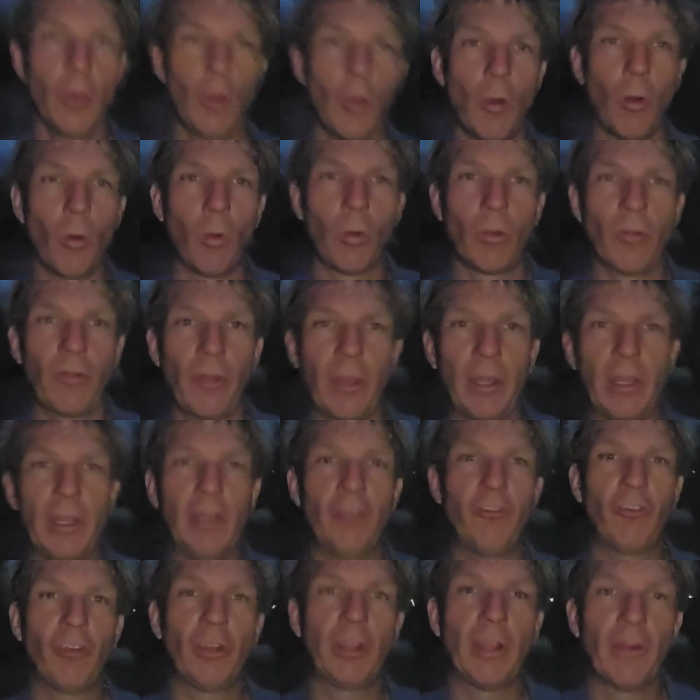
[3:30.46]
or that he
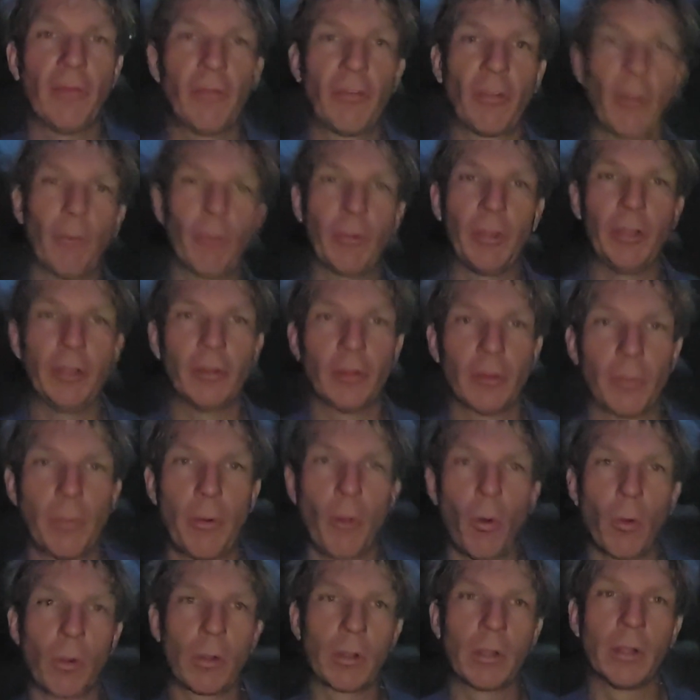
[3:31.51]
should give something to the
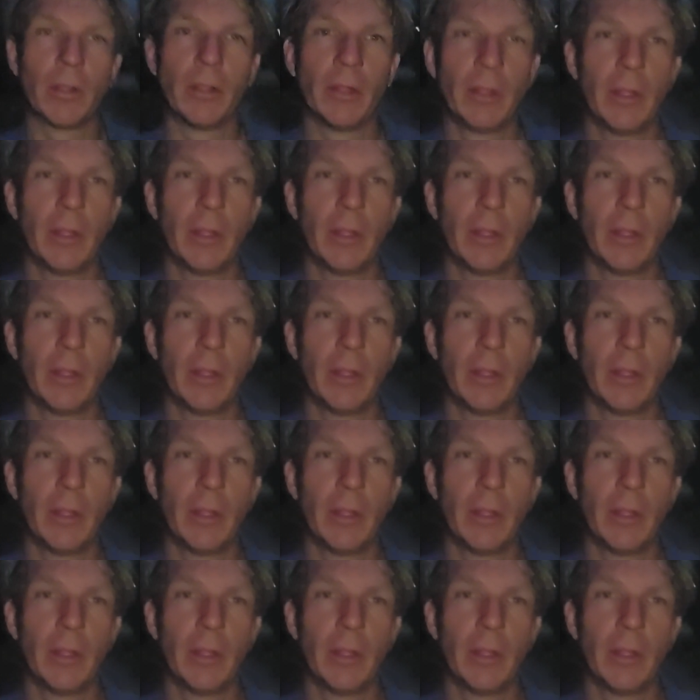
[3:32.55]
poor.